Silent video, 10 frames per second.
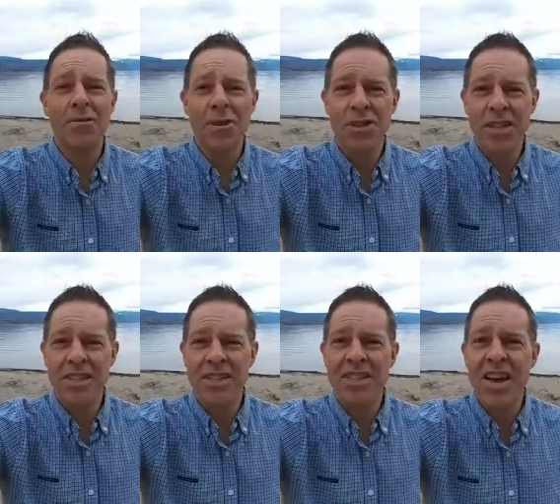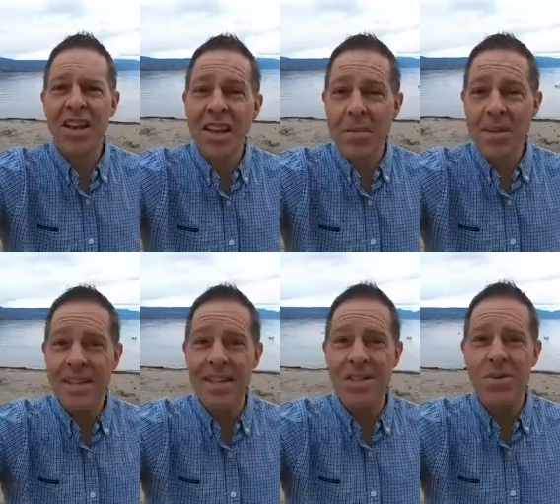my love for Jesus is not
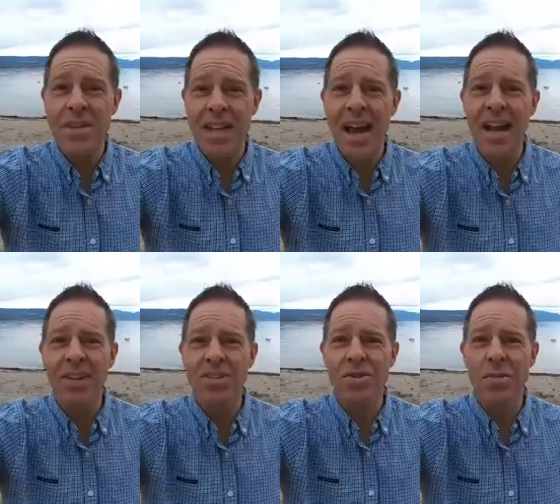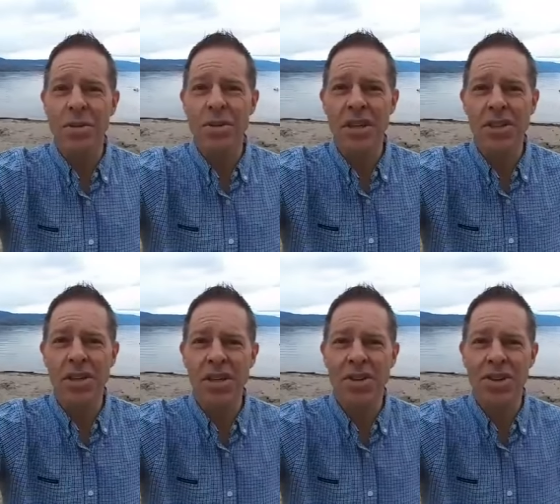limited to a title or to a
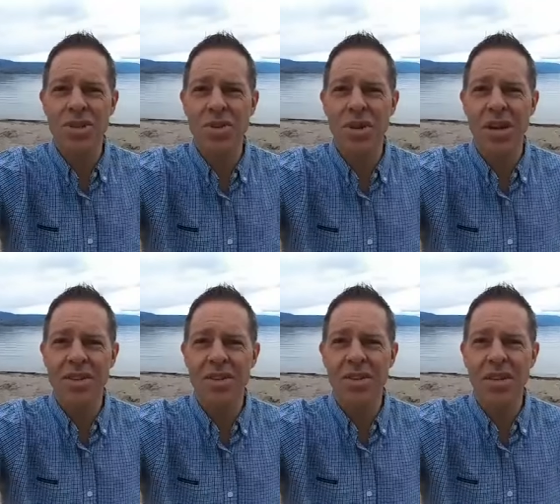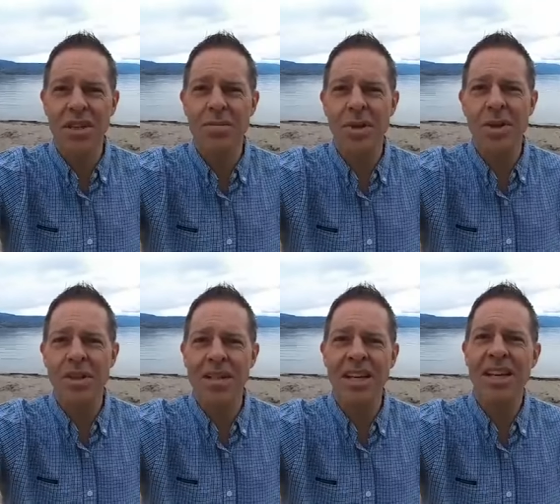position or to a certain
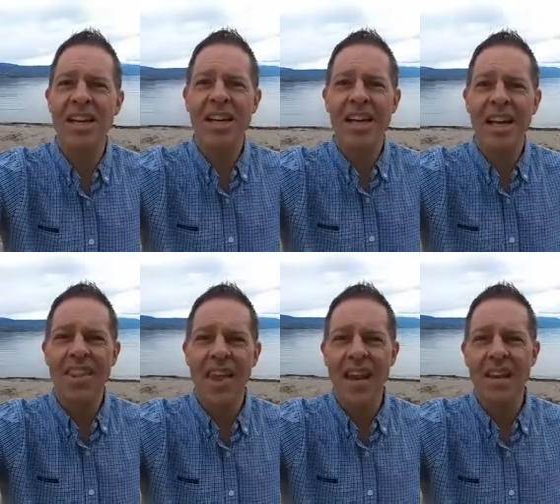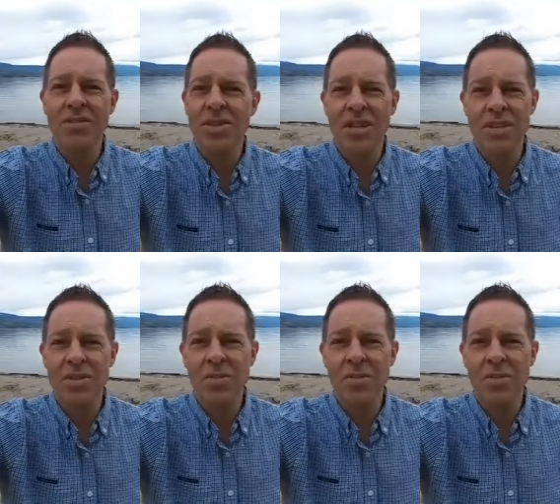community. That I love